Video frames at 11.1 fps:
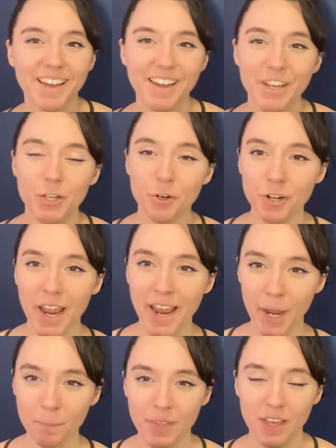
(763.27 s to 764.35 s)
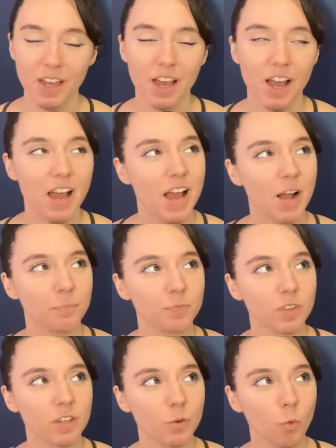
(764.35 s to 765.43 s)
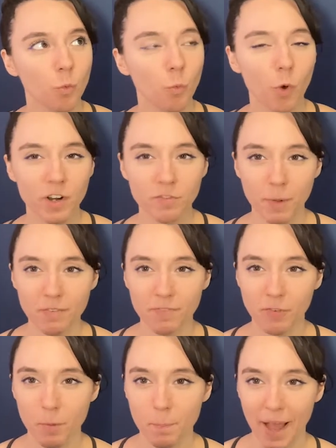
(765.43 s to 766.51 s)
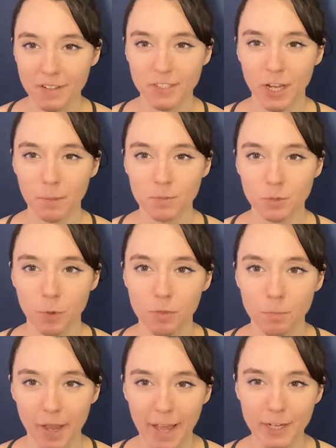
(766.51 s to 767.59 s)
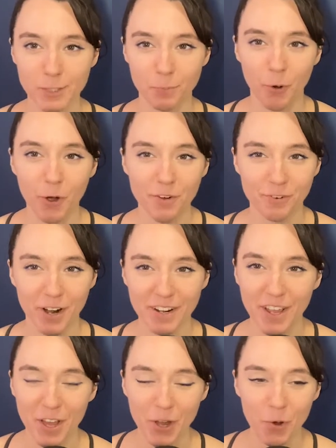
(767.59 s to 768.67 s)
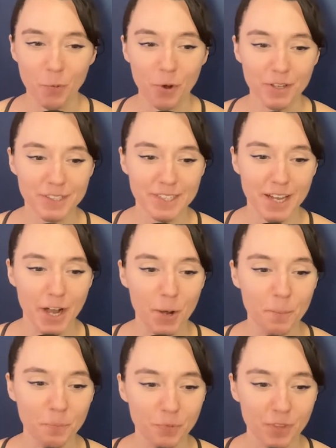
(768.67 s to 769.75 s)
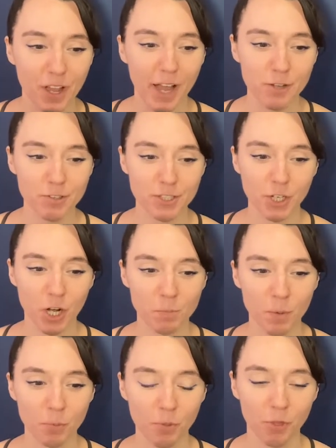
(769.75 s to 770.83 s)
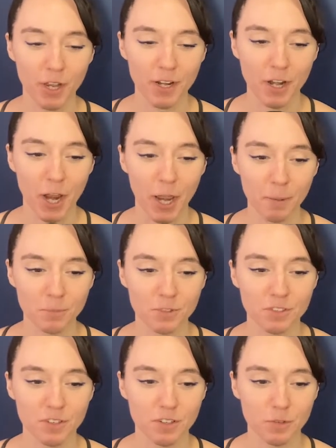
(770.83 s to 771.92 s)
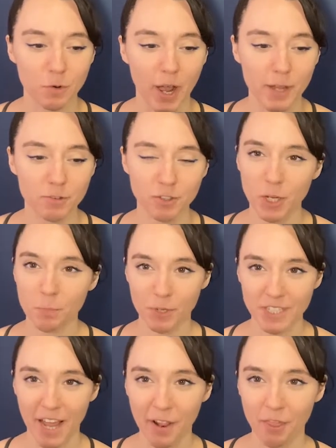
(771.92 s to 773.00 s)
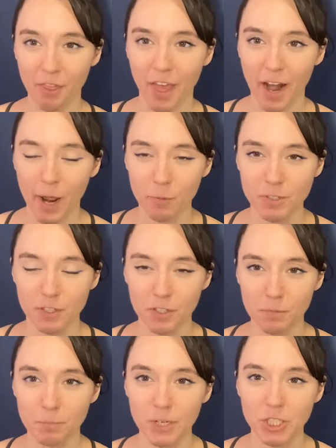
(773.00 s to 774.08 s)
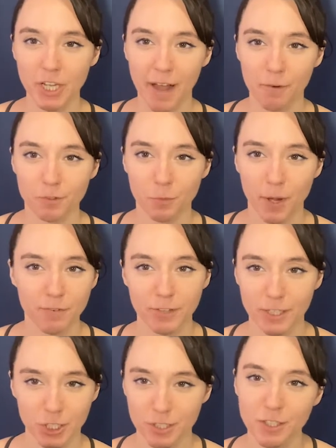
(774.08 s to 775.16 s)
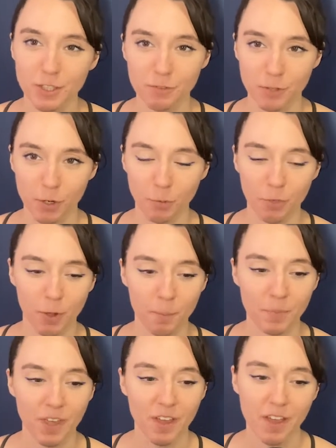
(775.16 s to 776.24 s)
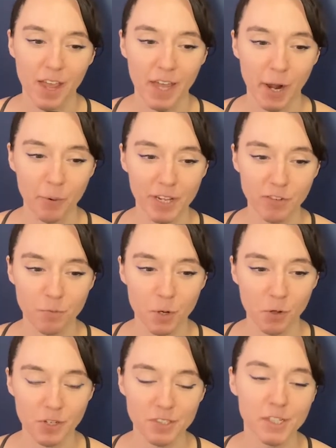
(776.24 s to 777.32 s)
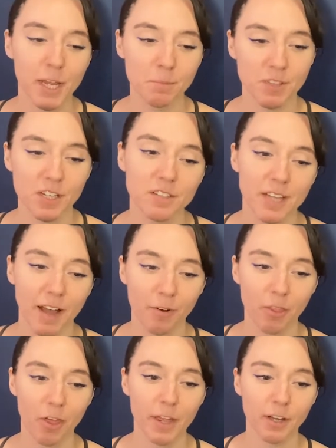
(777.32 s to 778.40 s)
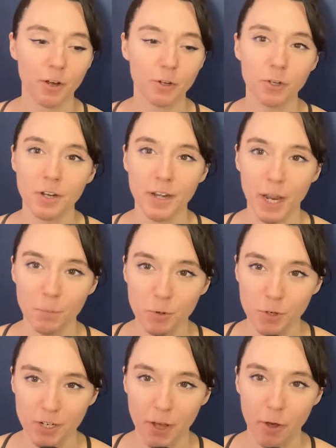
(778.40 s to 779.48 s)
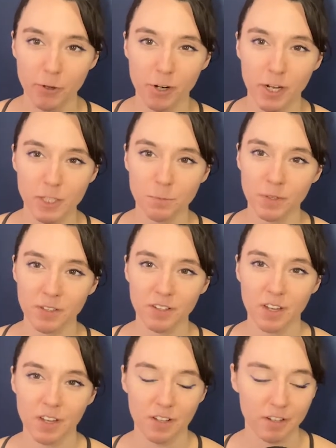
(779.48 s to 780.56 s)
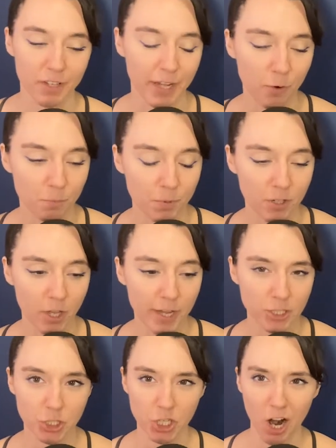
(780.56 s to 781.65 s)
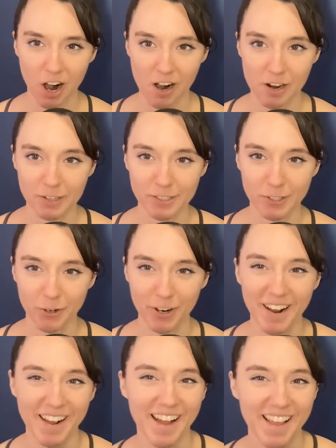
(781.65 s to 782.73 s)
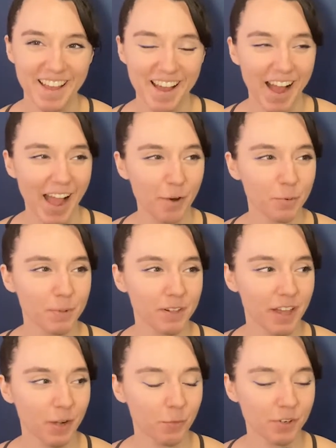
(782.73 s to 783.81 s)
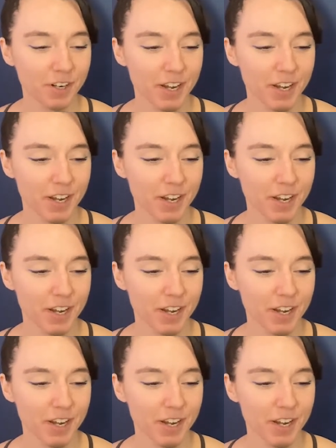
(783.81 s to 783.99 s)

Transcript: your name, one of my favorite pastimes with my ex-boyfriend was I used to come up with like names. I used to like pretend that I was a bitchy housewife, like just to fuck with him. And I would give him all these names that sounded like a good name you can yell at your husband. Like I would be like Charles, or I would be like, what did I